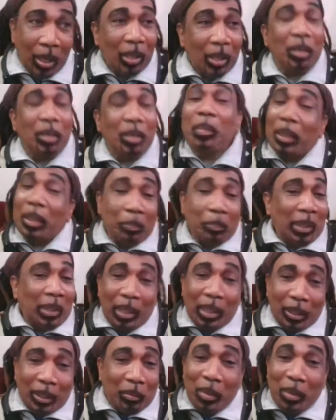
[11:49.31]
So they
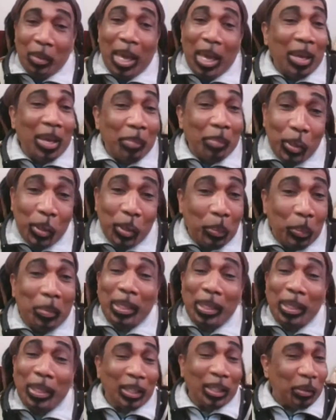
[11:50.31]

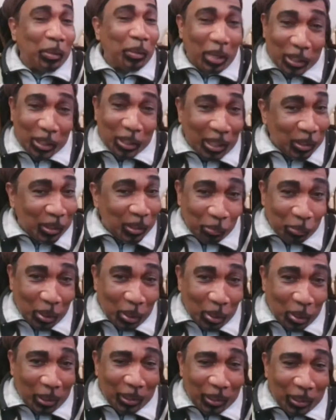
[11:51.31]
take directions
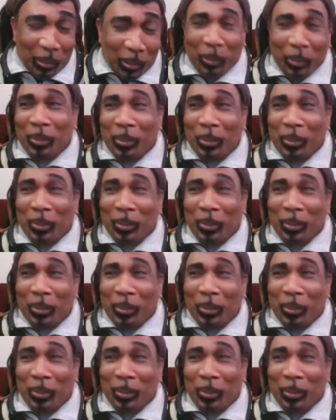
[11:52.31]
real well, you know.